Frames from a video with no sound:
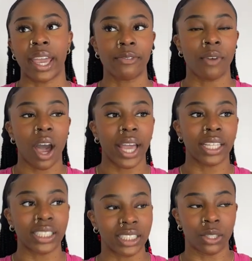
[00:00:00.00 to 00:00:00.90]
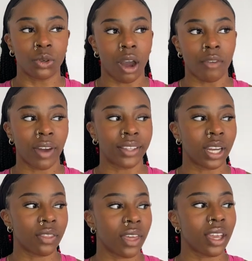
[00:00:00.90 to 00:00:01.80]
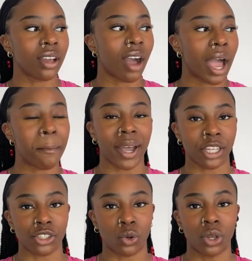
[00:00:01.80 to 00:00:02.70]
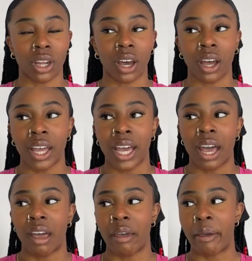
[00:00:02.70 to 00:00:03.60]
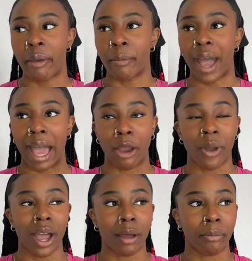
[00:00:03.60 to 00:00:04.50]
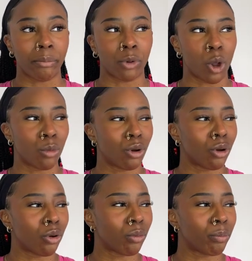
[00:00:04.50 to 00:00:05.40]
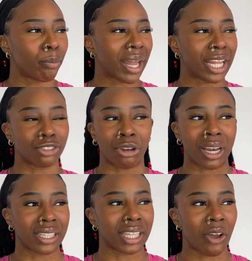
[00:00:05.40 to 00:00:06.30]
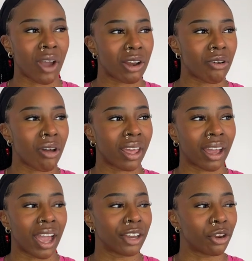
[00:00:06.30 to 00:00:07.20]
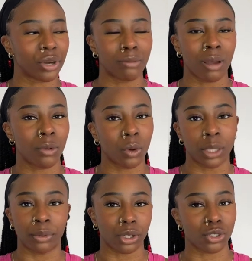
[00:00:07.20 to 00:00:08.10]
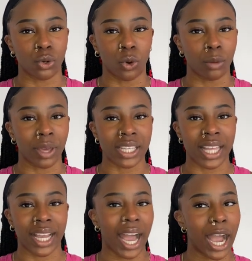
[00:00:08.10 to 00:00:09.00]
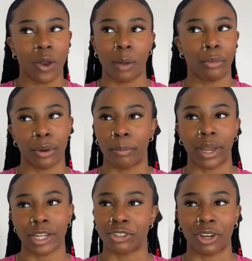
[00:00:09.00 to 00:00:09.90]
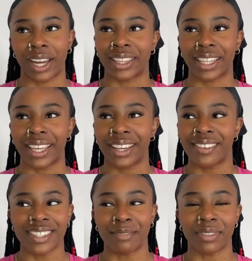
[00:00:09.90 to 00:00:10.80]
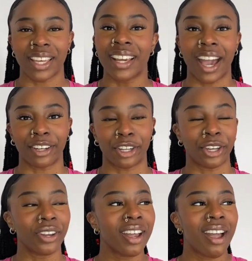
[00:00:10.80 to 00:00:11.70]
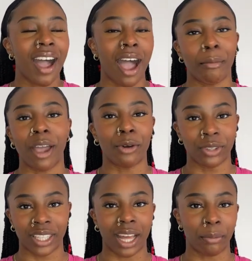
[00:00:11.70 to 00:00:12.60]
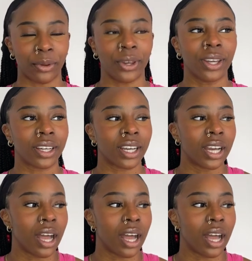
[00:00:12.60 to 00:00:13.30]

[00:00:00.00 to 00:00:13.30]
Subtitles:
If I still can't find anything, I might just order agua como para chocolate or algo. Like, I don't remember what the book is called, but it's like agua para chocolate or something. I don't know. I might order that book.